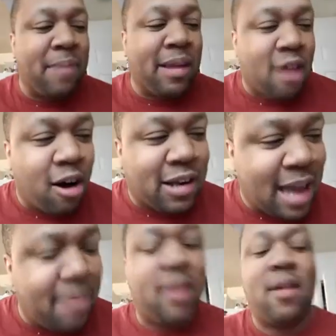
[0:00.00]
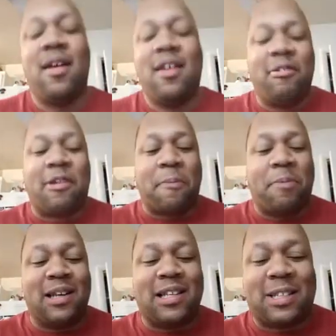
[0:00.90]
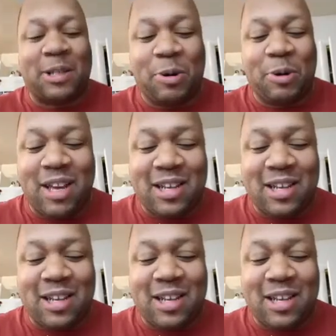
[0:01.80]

talk, man. You can put this dude in the